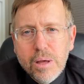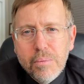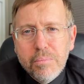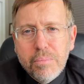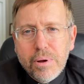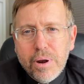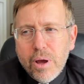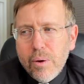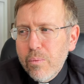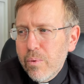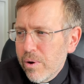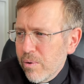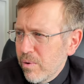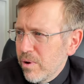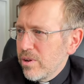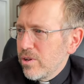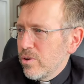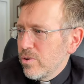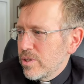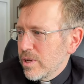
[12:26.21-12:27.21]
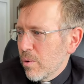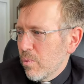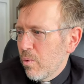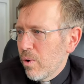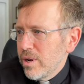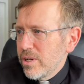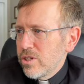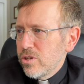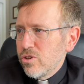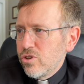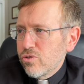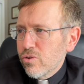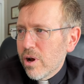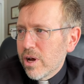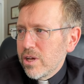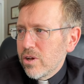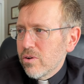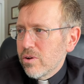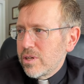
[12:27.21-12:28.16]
But what I want to do is I want to draw your